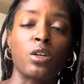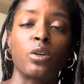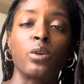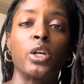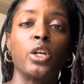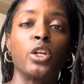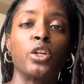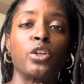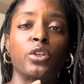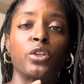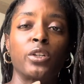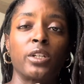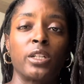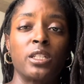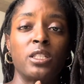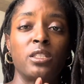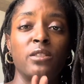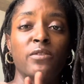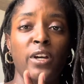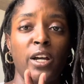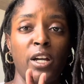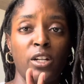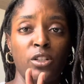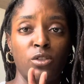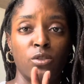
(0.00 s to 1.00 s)
increased
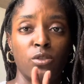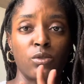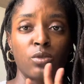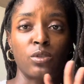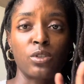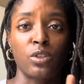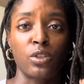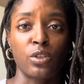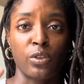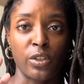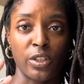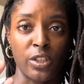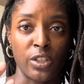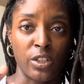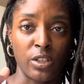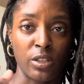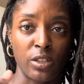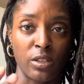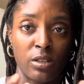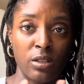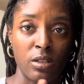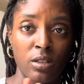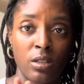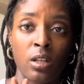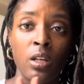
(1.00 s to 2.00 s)
vaginal
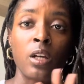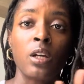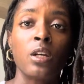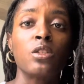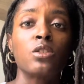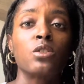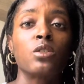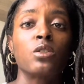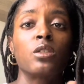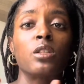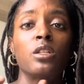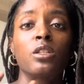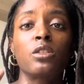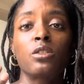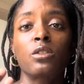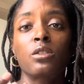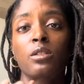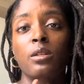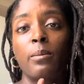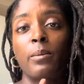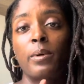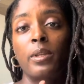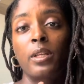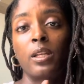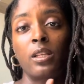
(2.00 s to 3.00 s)
secretions. So these are
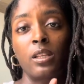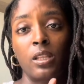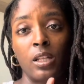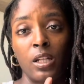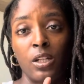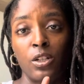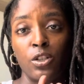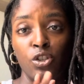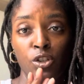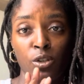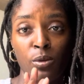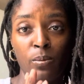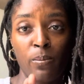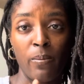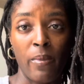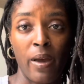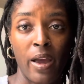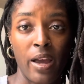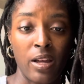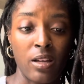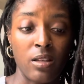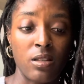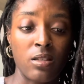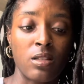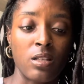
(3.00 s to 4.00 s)
some of the things you
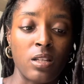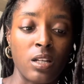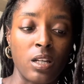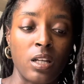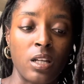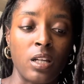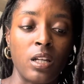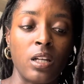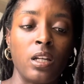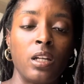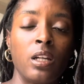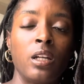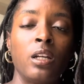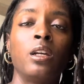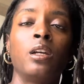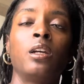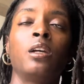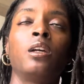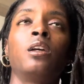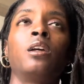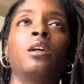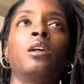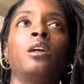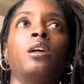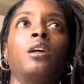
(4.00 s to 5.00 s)
may see
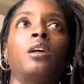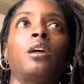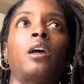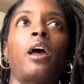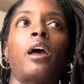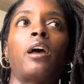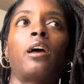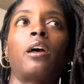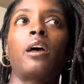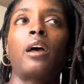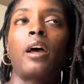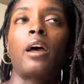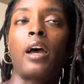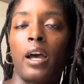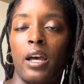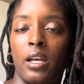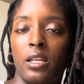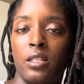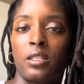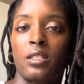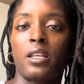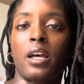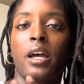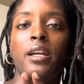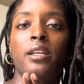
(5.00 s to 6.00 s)
as
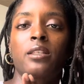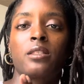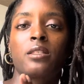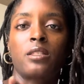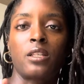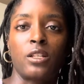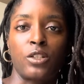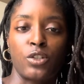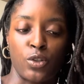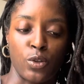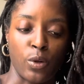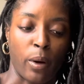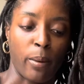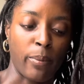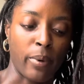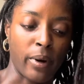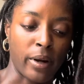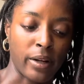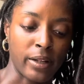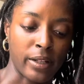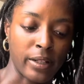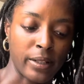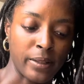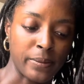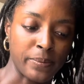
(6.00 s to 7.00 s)
signs that you are
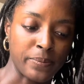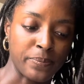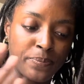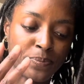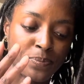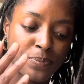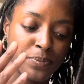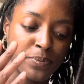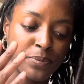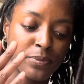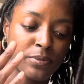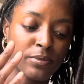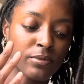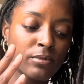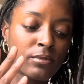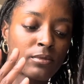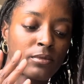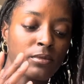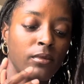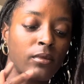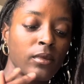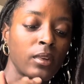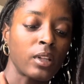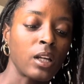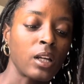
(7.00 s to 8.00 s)
pregnant.
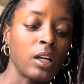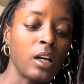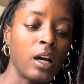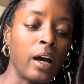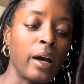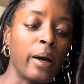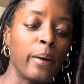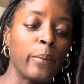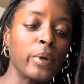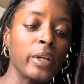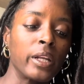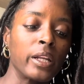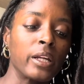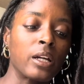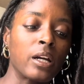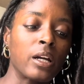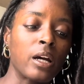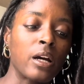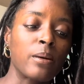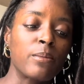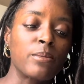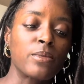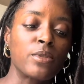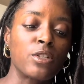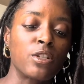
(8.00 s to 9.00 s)
When it
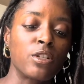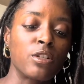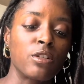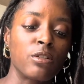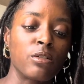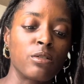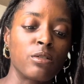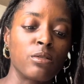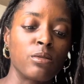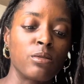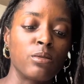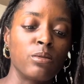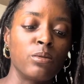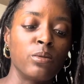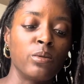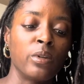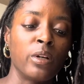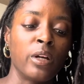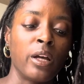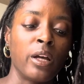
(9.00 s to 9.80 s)
comes to